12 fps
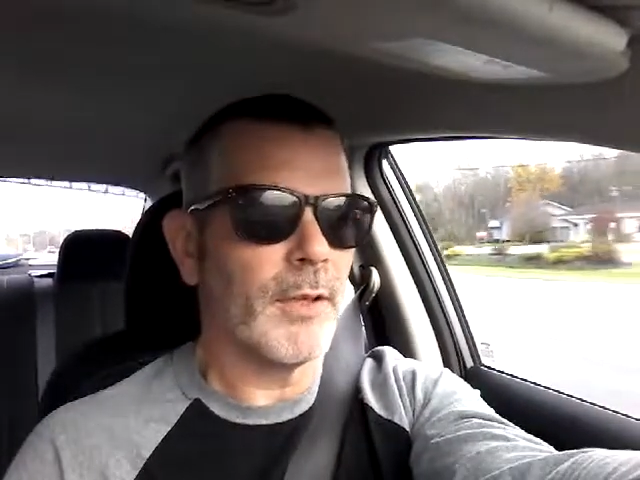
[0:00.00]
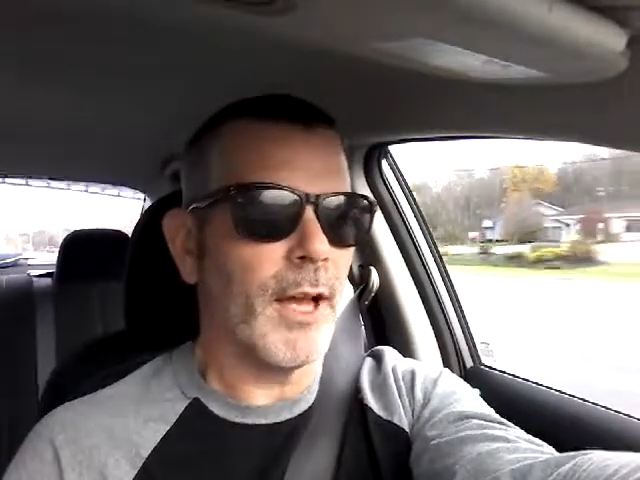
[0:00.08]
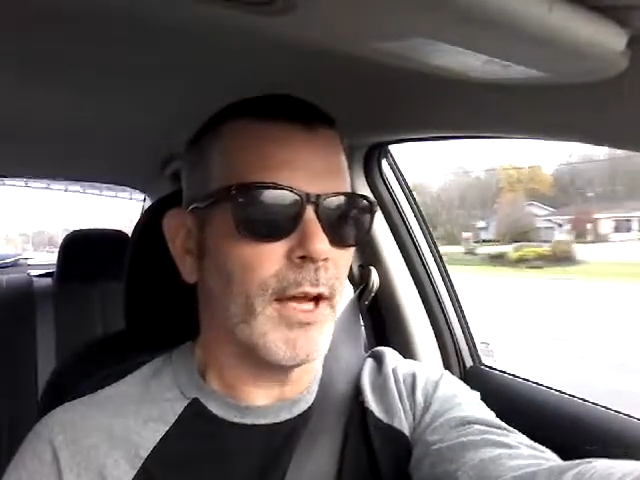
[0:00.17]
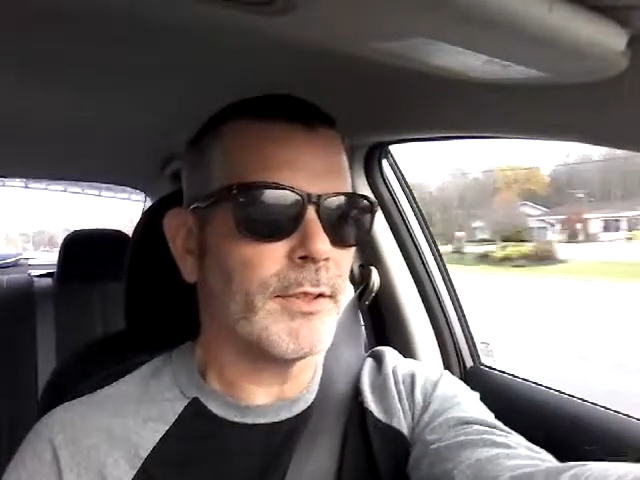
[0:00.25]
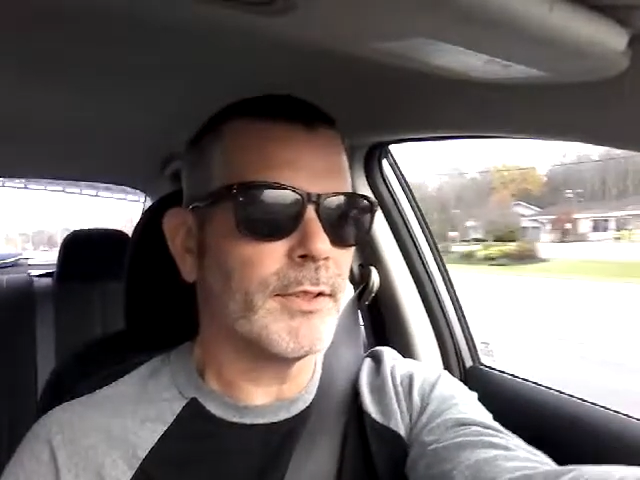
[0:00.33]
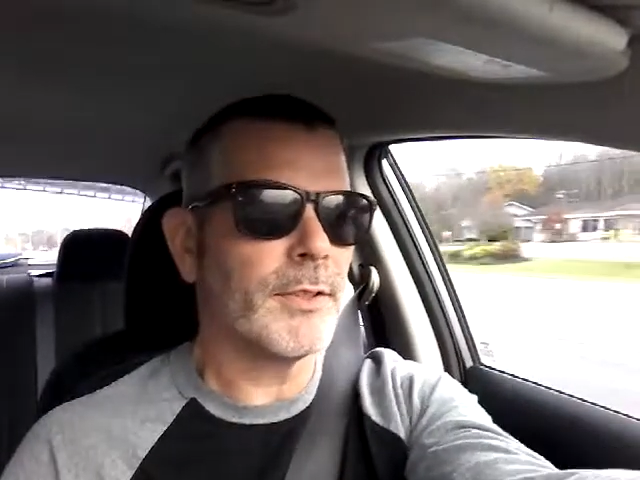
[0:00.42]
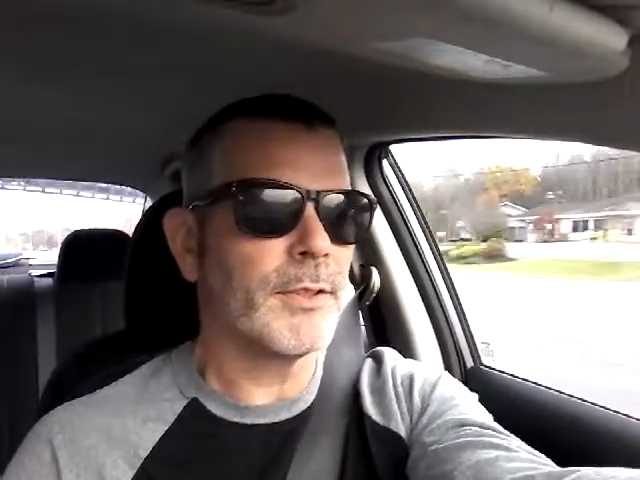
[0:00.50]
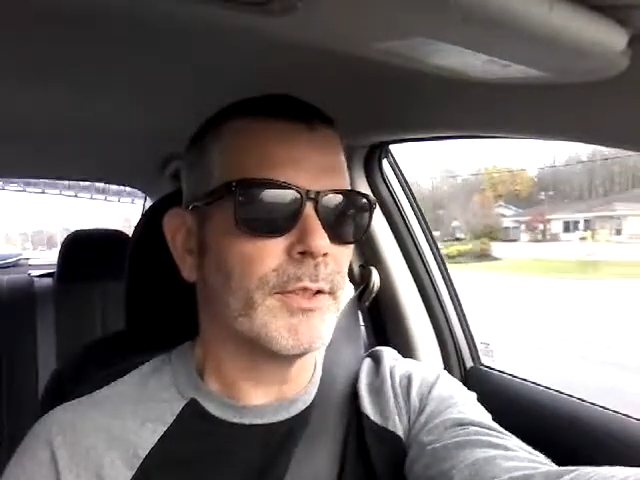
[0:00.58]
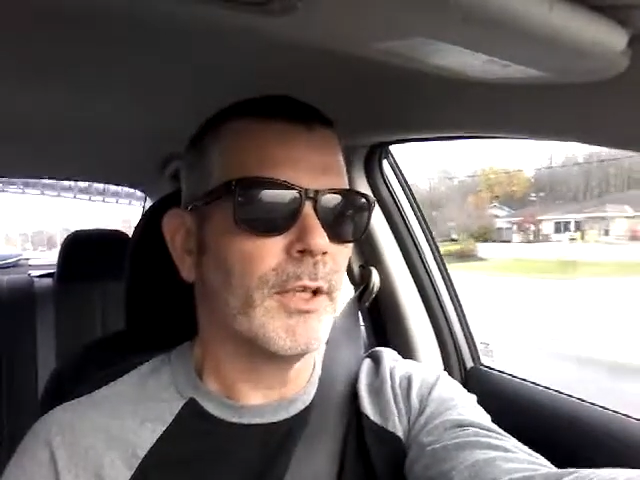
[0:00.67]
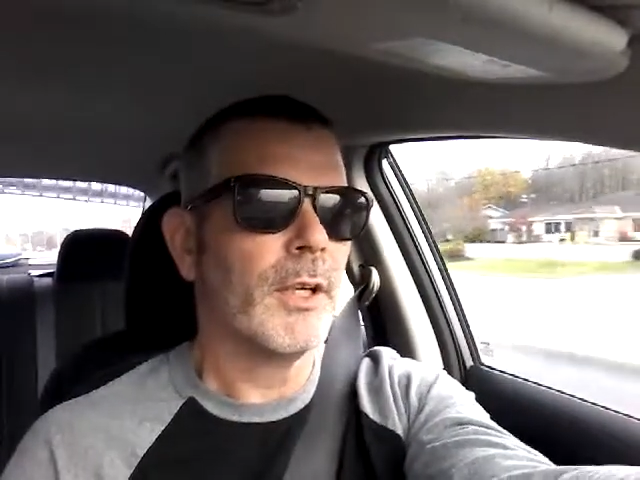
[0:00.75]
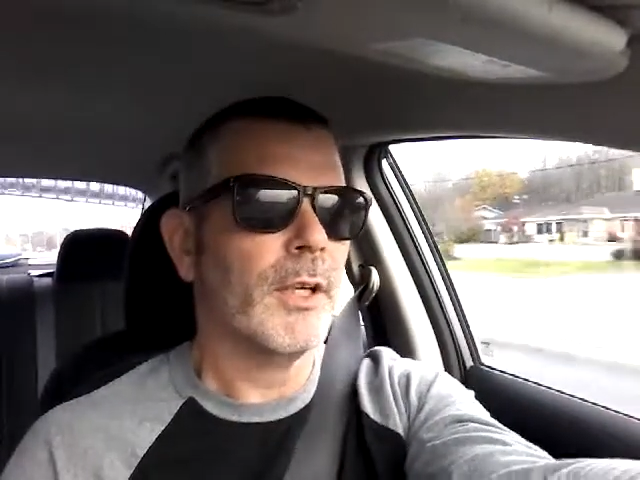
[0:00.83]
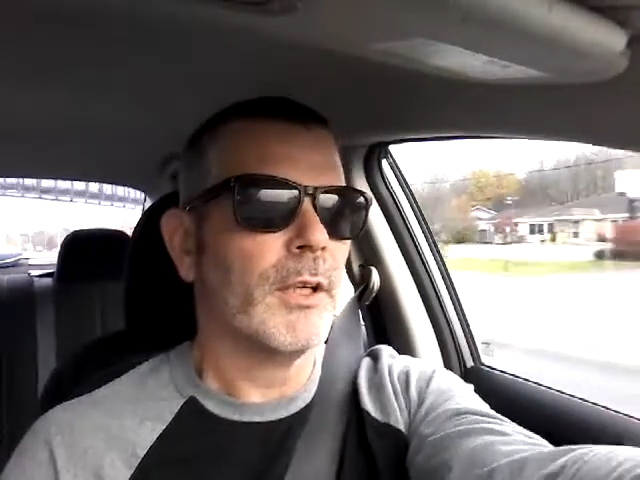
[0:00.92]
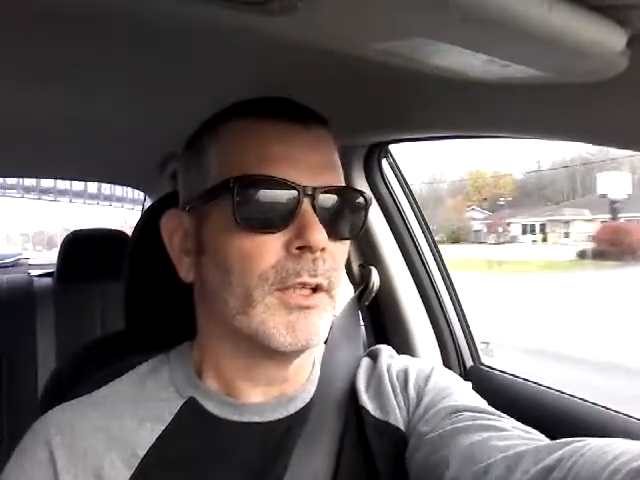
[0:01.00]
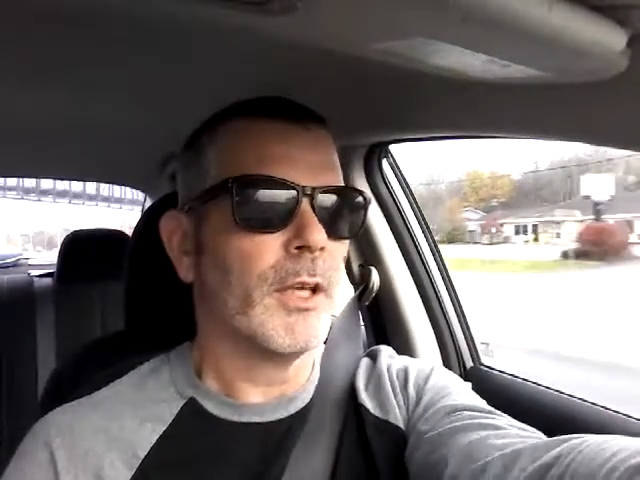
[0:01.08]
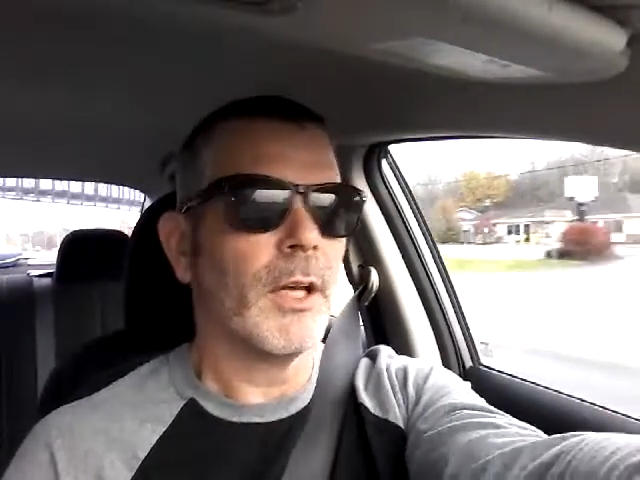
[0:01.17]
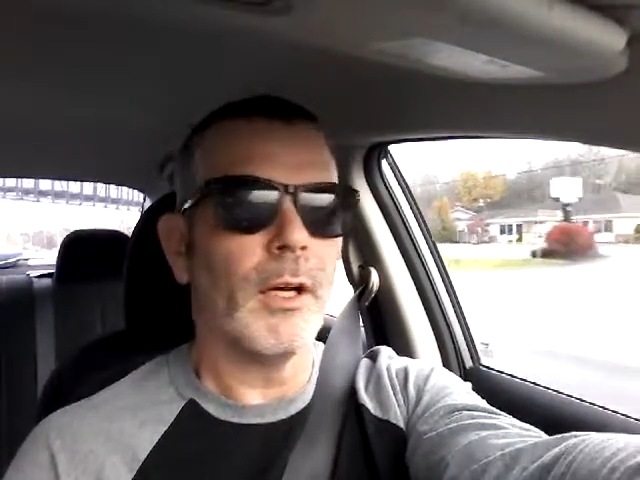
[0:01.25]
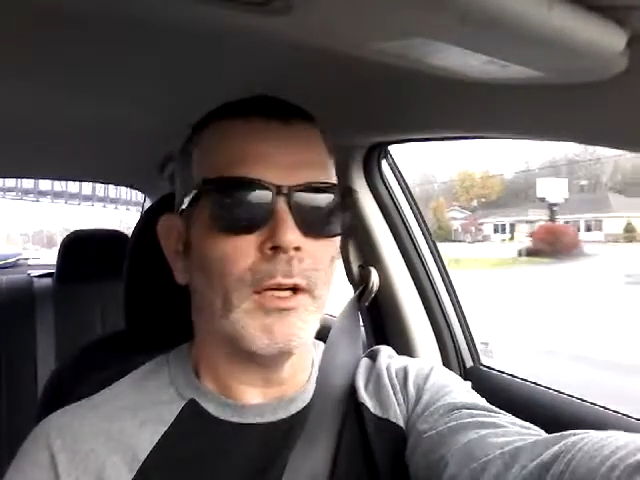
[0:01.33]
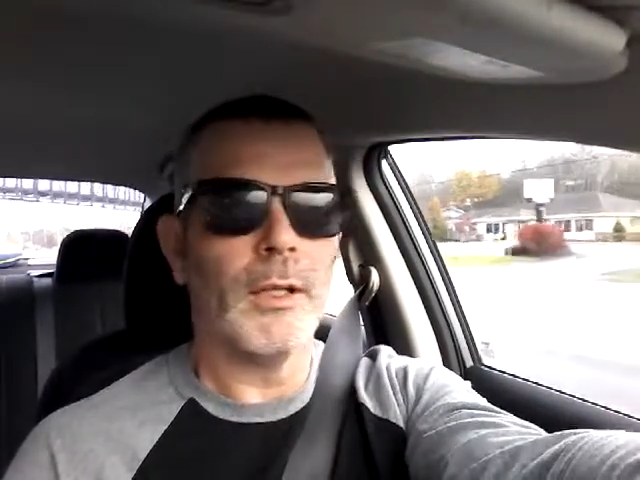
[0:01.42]
taxes,
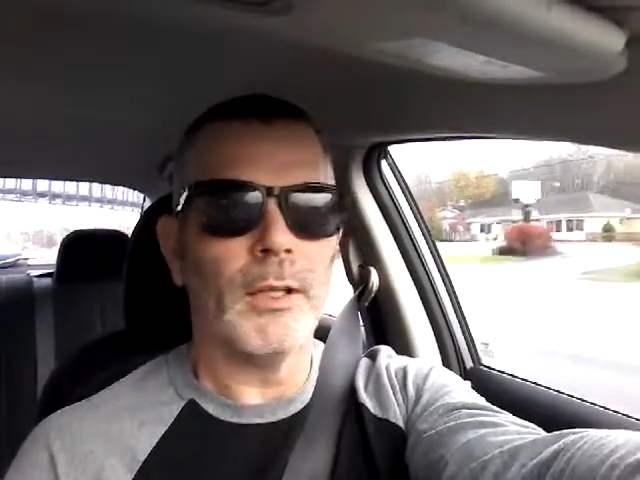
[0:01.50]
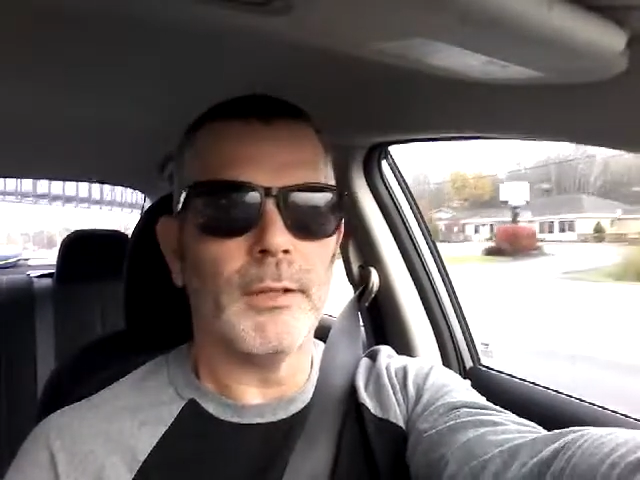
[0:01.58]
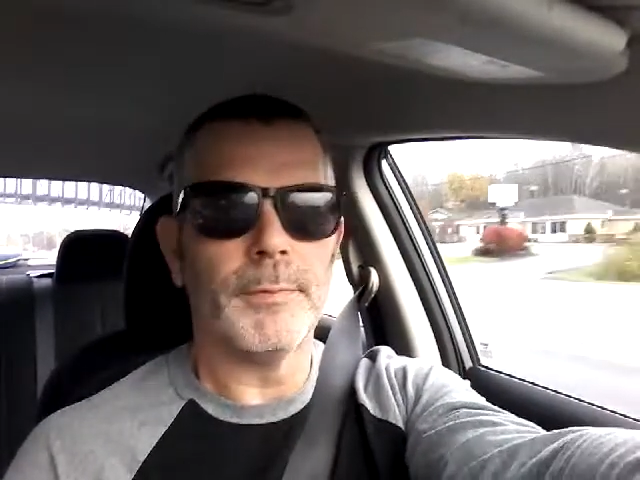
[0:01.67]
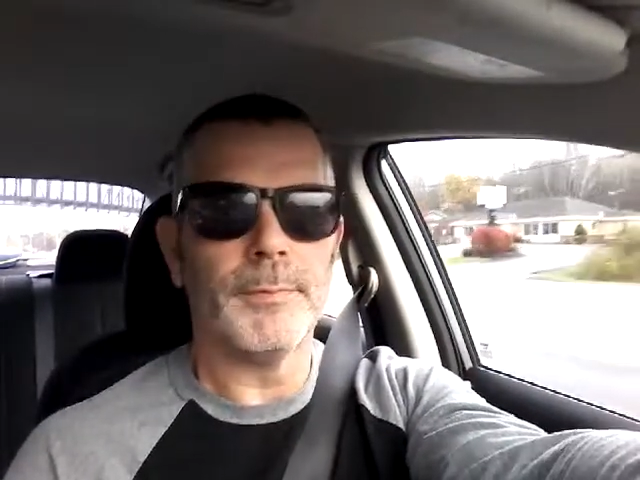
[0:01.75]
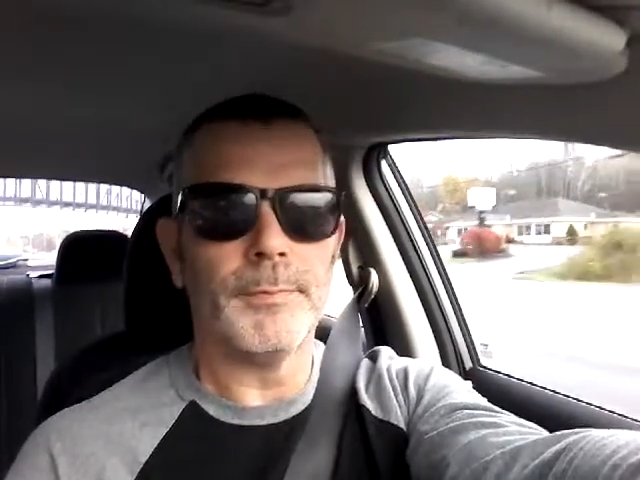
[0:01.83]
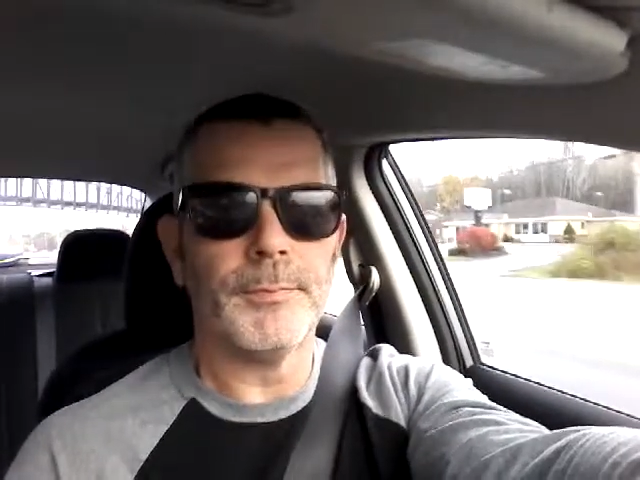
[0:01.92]
uh,